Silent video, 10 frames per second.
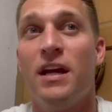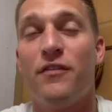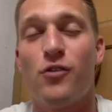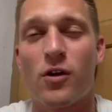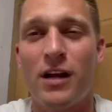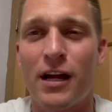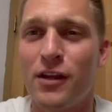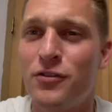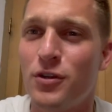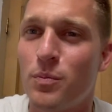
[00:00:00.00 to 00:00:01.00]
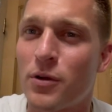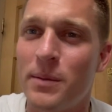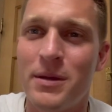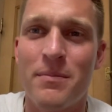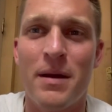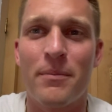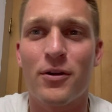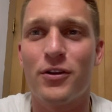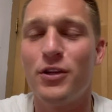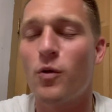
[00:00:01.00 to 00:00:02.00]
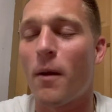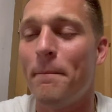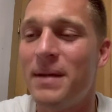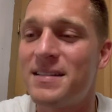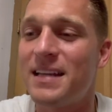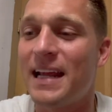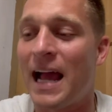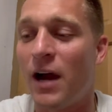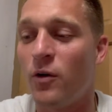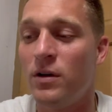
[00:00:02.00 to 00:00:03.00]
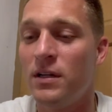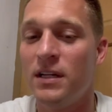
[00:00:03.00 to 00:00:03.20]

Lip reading: If you are not a YouTube premium member, you are missing out.